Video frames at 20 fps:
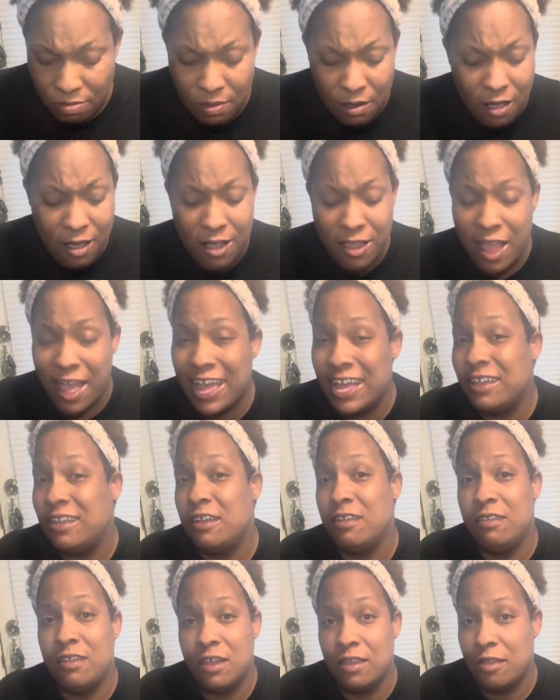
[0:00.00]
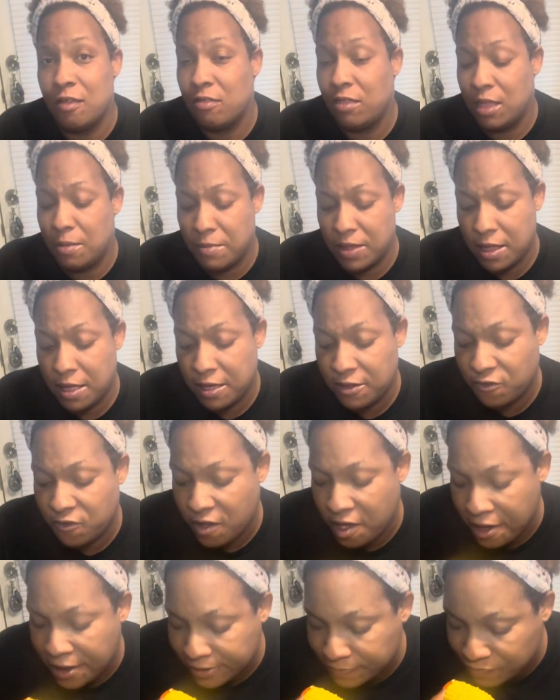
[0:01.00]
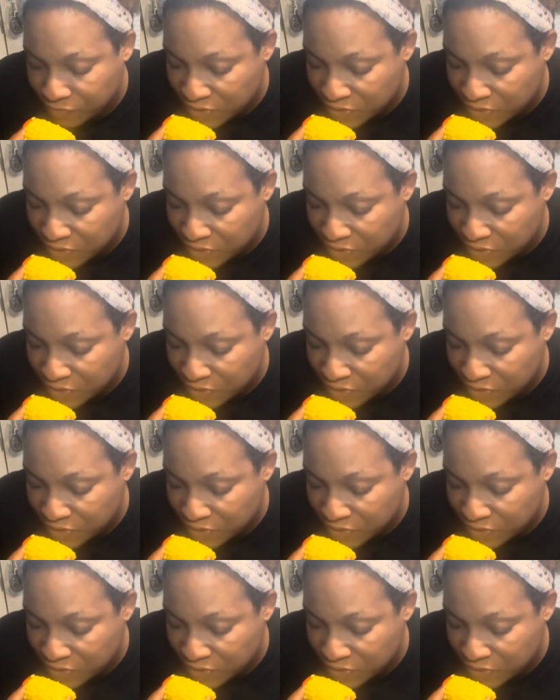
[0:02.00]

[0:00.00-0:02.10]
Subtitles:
And I ain't did nothing on Lemonade, child.